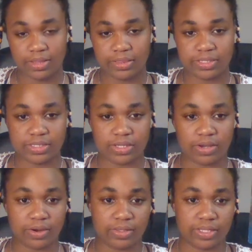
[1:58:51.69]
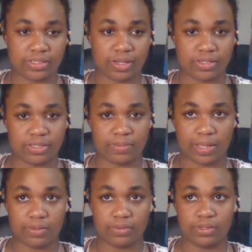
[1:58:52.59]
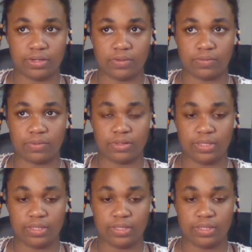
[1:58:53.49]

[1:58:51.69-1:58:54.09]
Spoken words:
This is a card that talks about, you know,